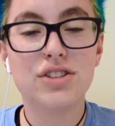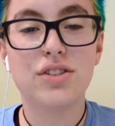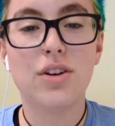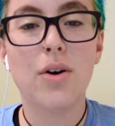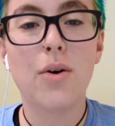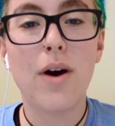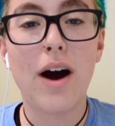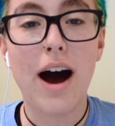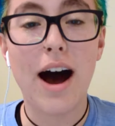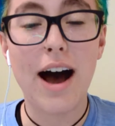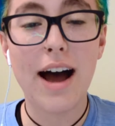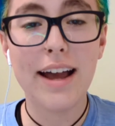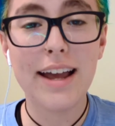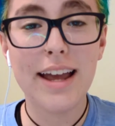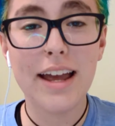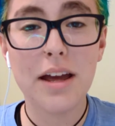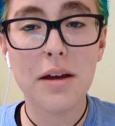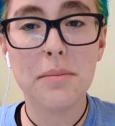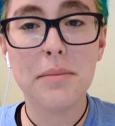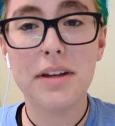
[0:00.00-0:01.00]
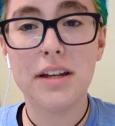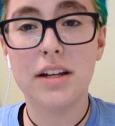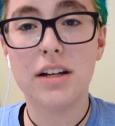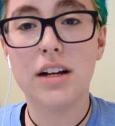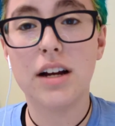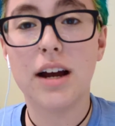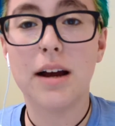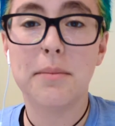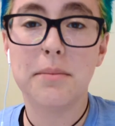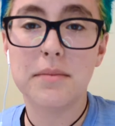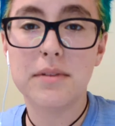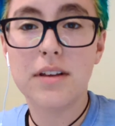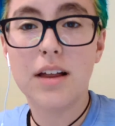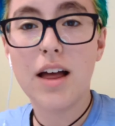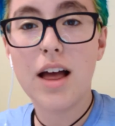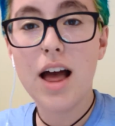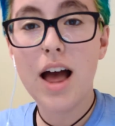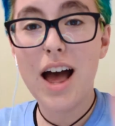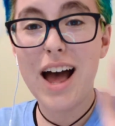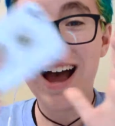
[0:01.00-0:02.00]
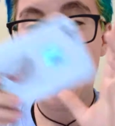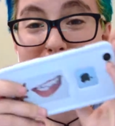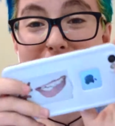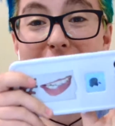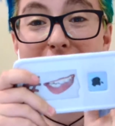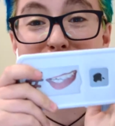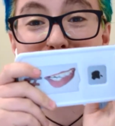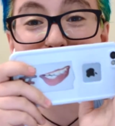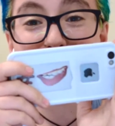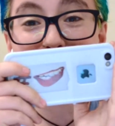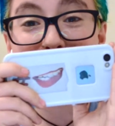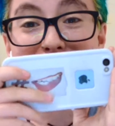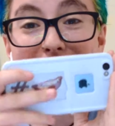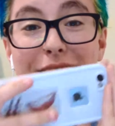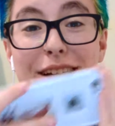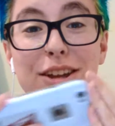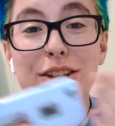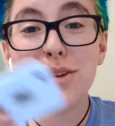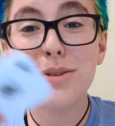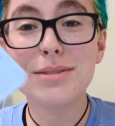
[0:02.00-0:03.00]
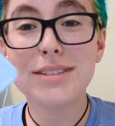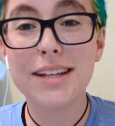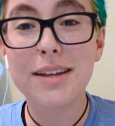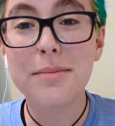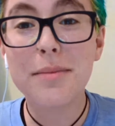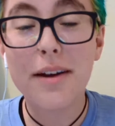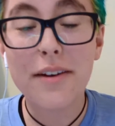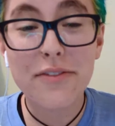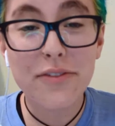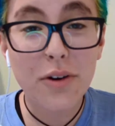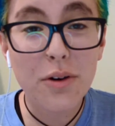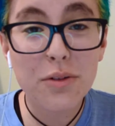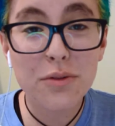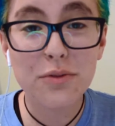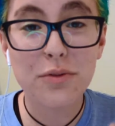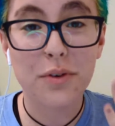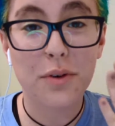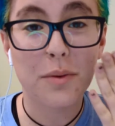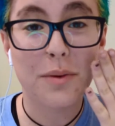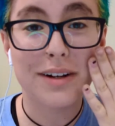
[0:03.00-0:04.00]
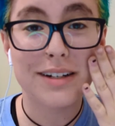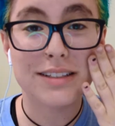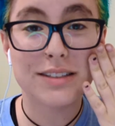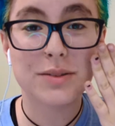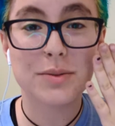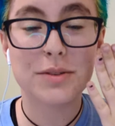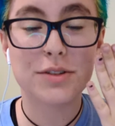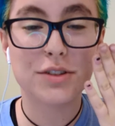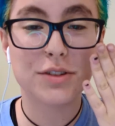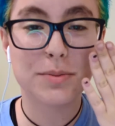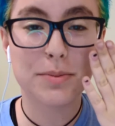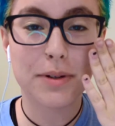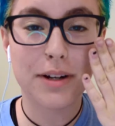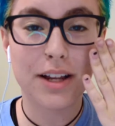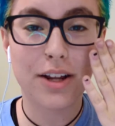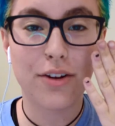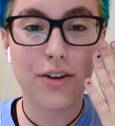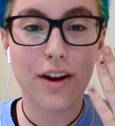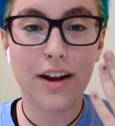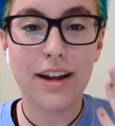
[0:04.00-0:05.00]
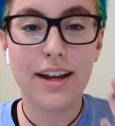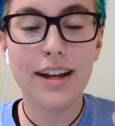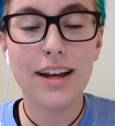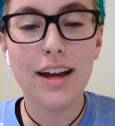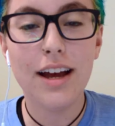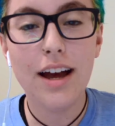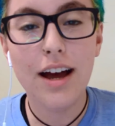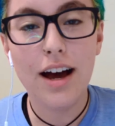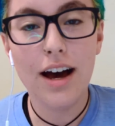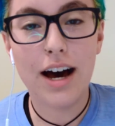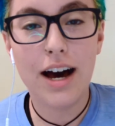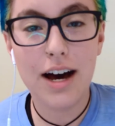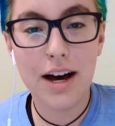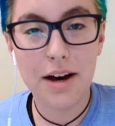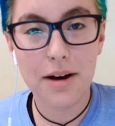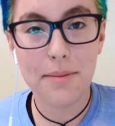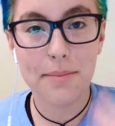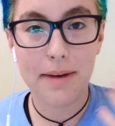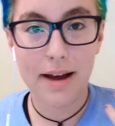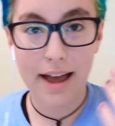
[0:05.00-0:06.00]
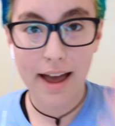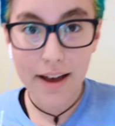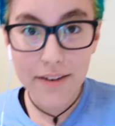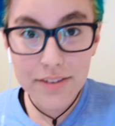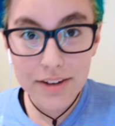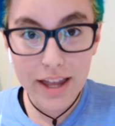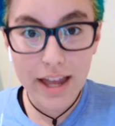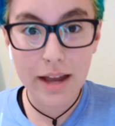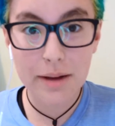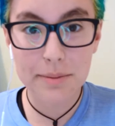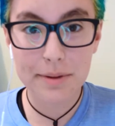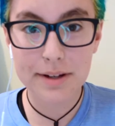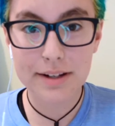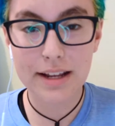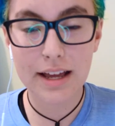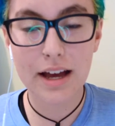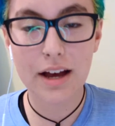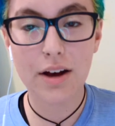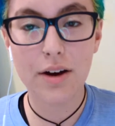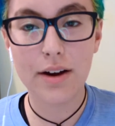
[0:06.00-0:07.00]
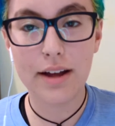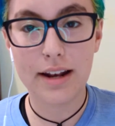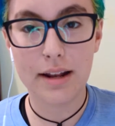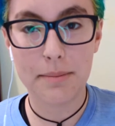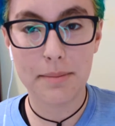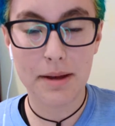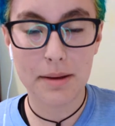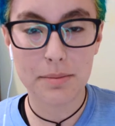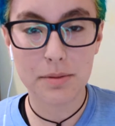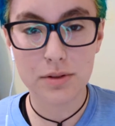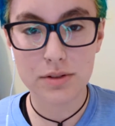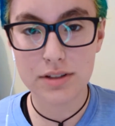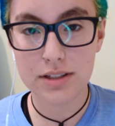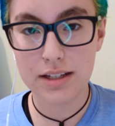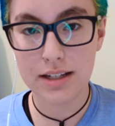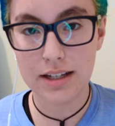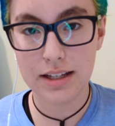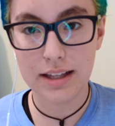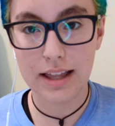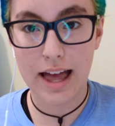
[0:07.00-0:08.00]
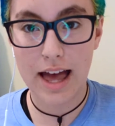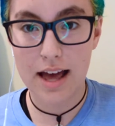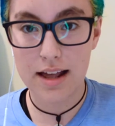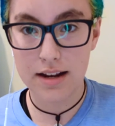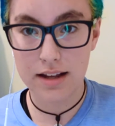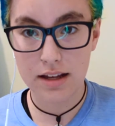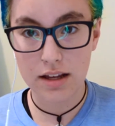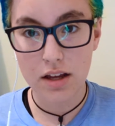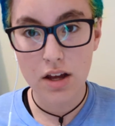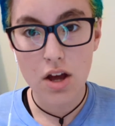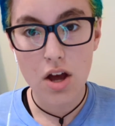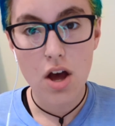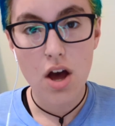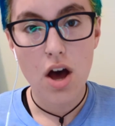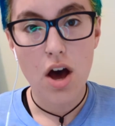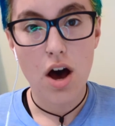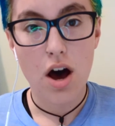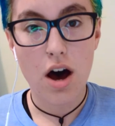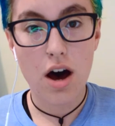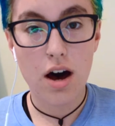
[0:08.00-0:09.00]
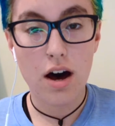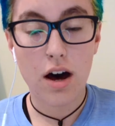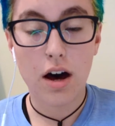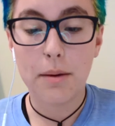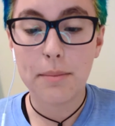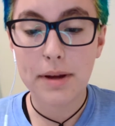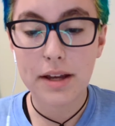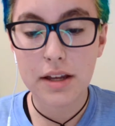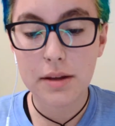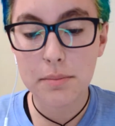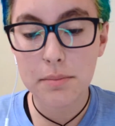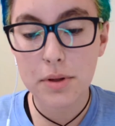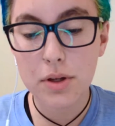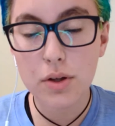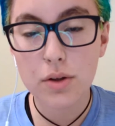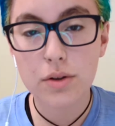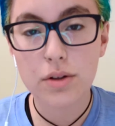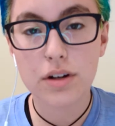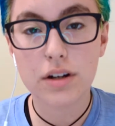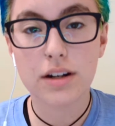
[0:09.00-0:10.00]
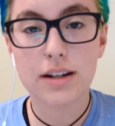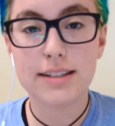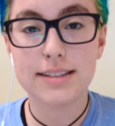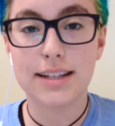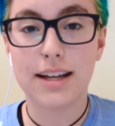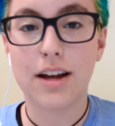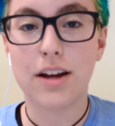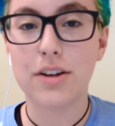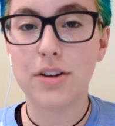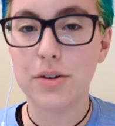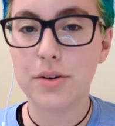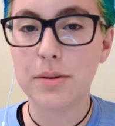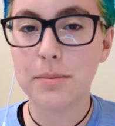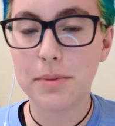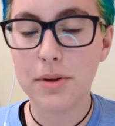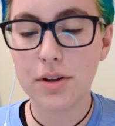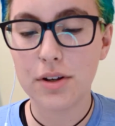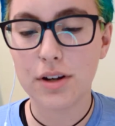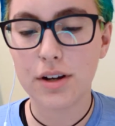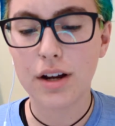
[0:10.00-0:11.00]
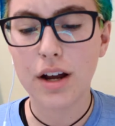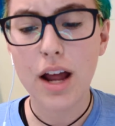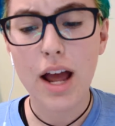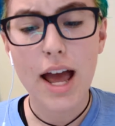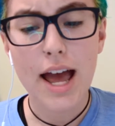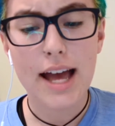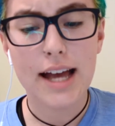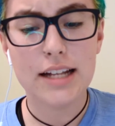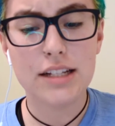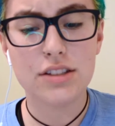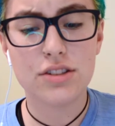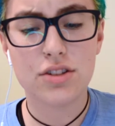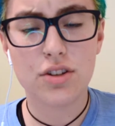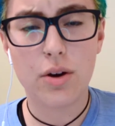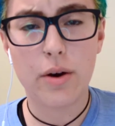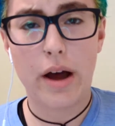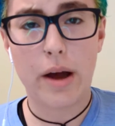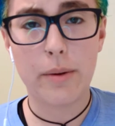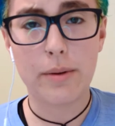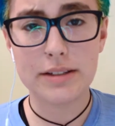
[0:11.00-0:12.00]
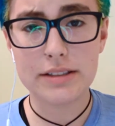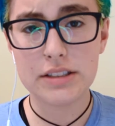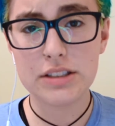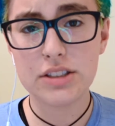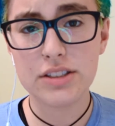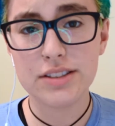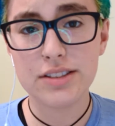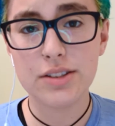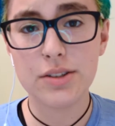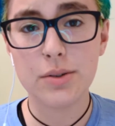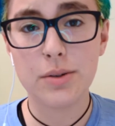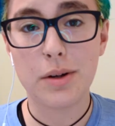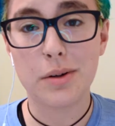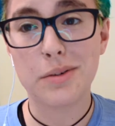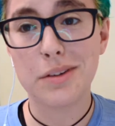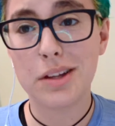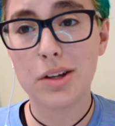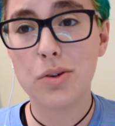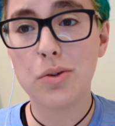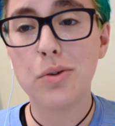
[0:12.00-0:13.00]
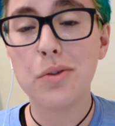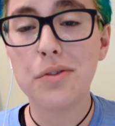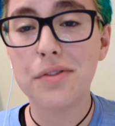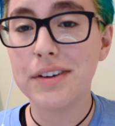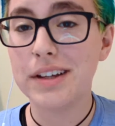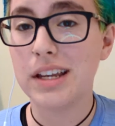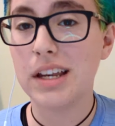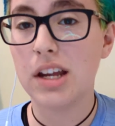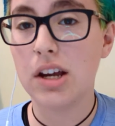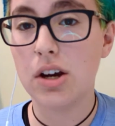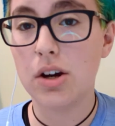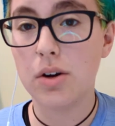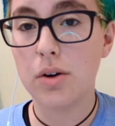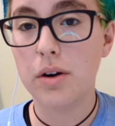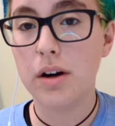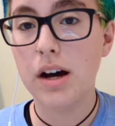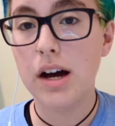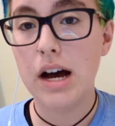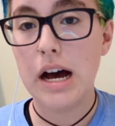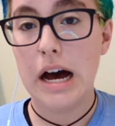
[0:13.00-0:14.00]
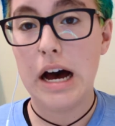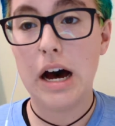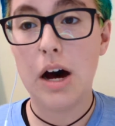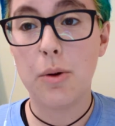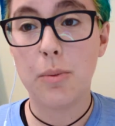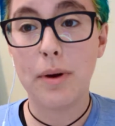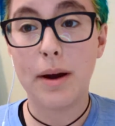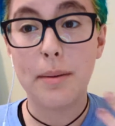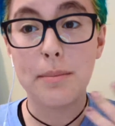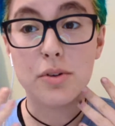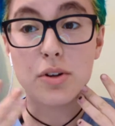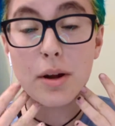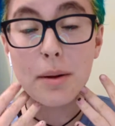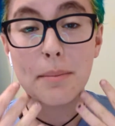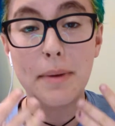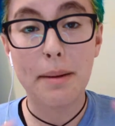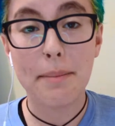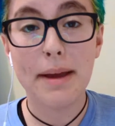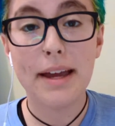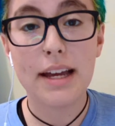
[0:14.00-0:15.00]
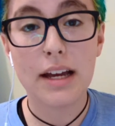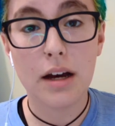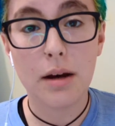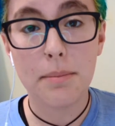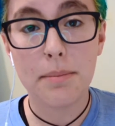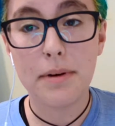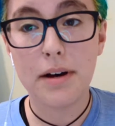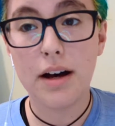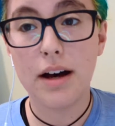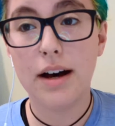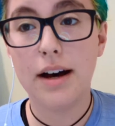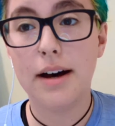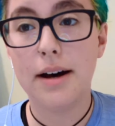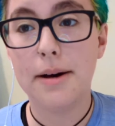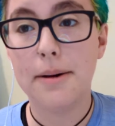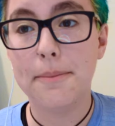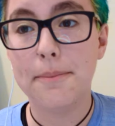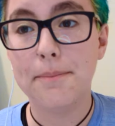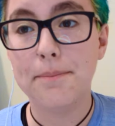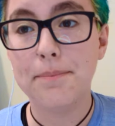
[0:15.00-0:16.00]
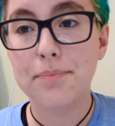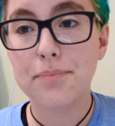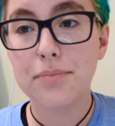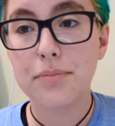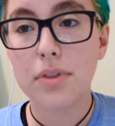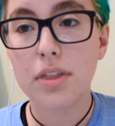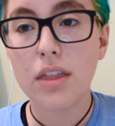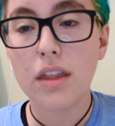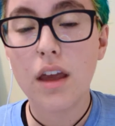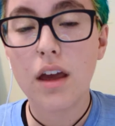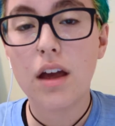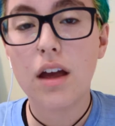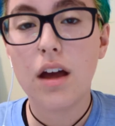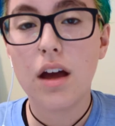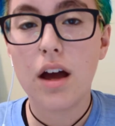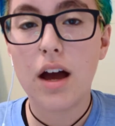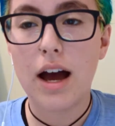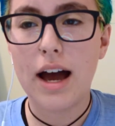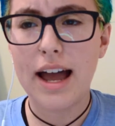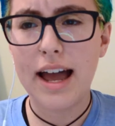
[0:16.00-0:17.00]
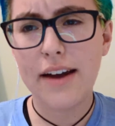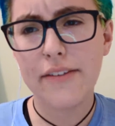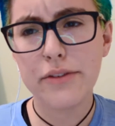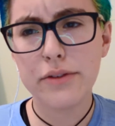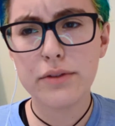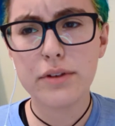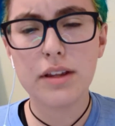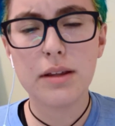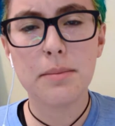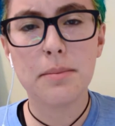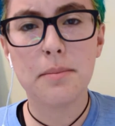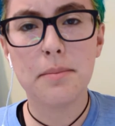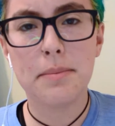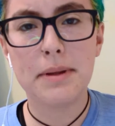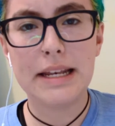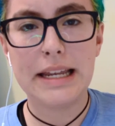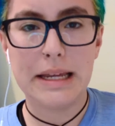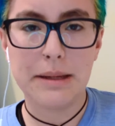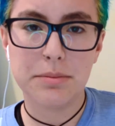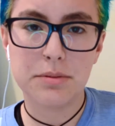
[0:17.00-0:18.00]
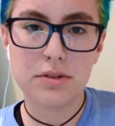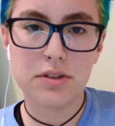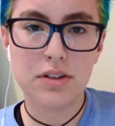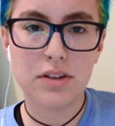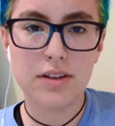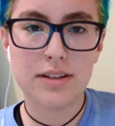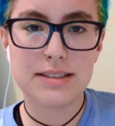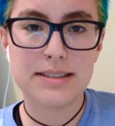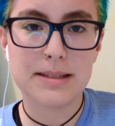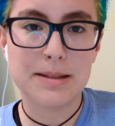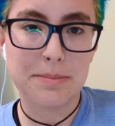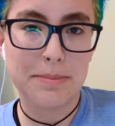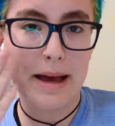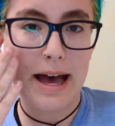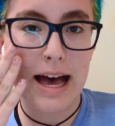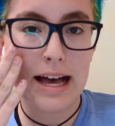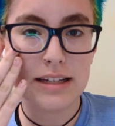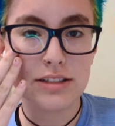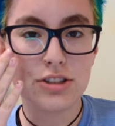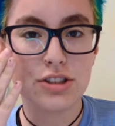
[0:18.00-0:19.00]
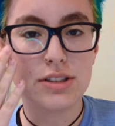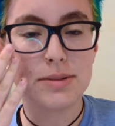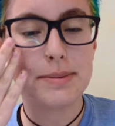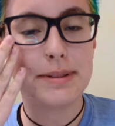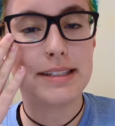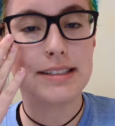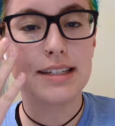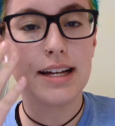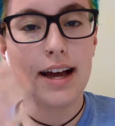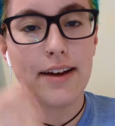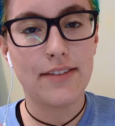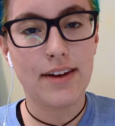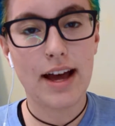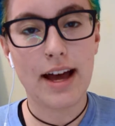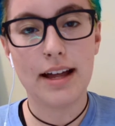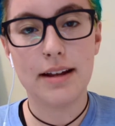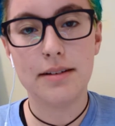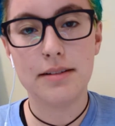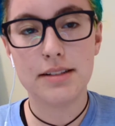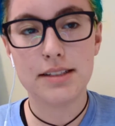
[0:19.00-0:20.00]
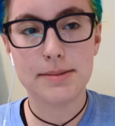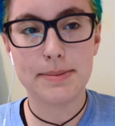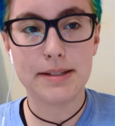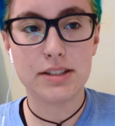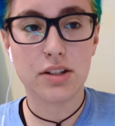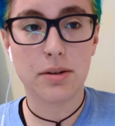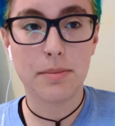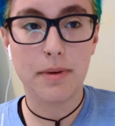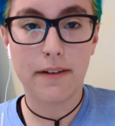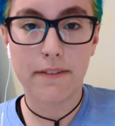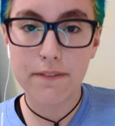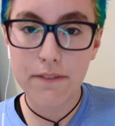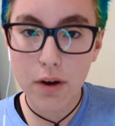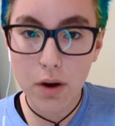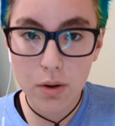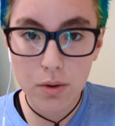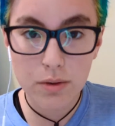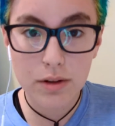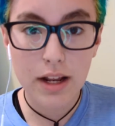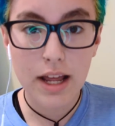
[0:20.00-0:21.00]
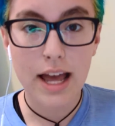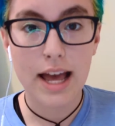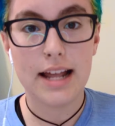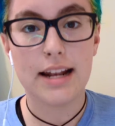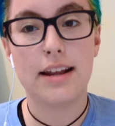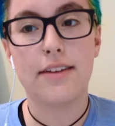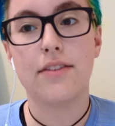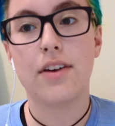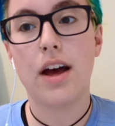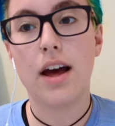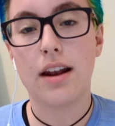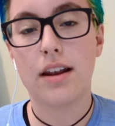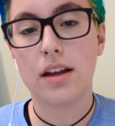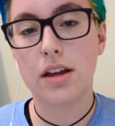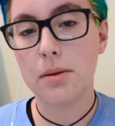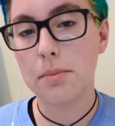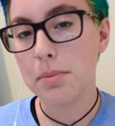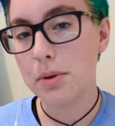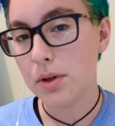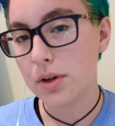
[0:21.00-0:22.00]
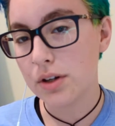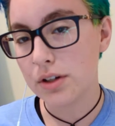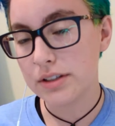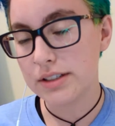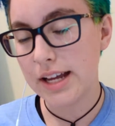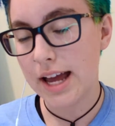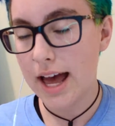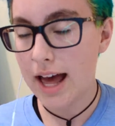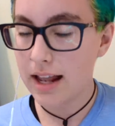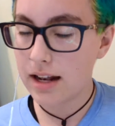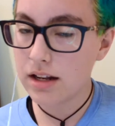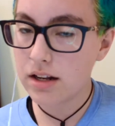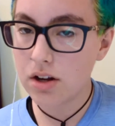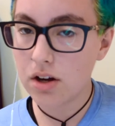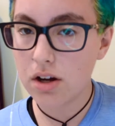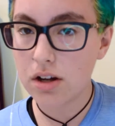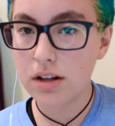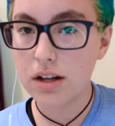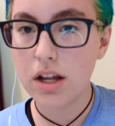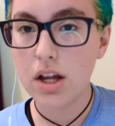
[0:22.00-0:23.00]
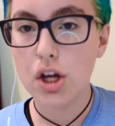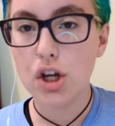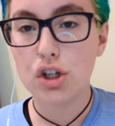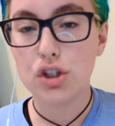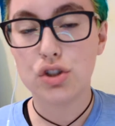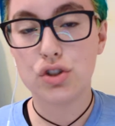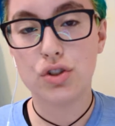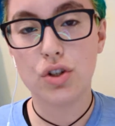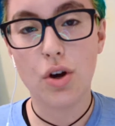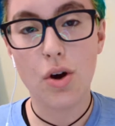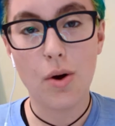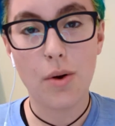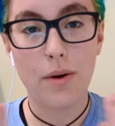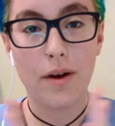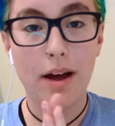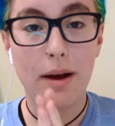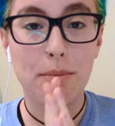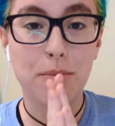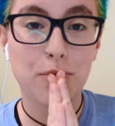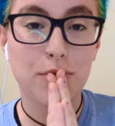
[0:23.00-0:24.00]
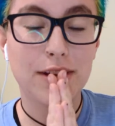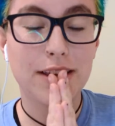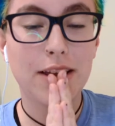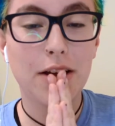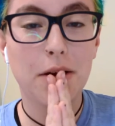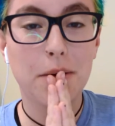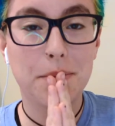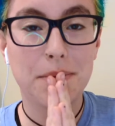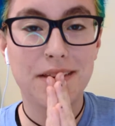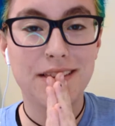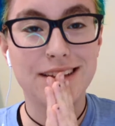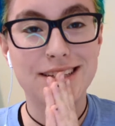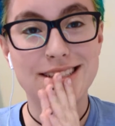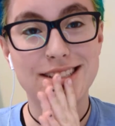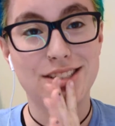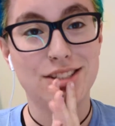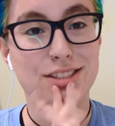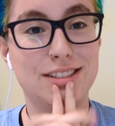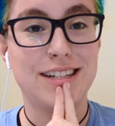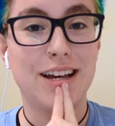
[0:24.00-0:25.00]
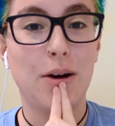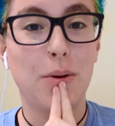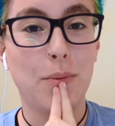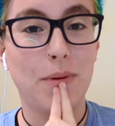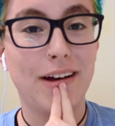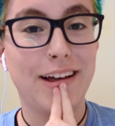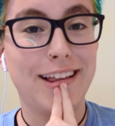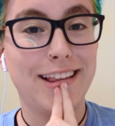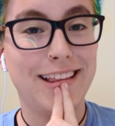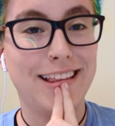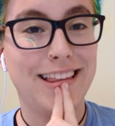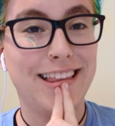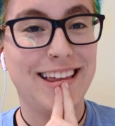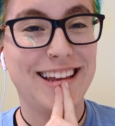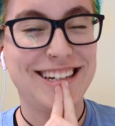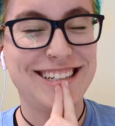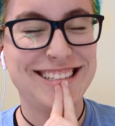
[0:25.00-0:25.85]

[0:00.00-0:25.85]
So I am here. I'm actually not using my phone for once, which is pretty great. I have a camera now and I'm able to edit on my computer because I got a new computer, and so I wanted to do a really cool video where I'm doing my makeup. I haven't really been able to do this in the past just because I haven't had space on my phone, I haven't had a computer to edit on, so I'm really hoping this turns out well.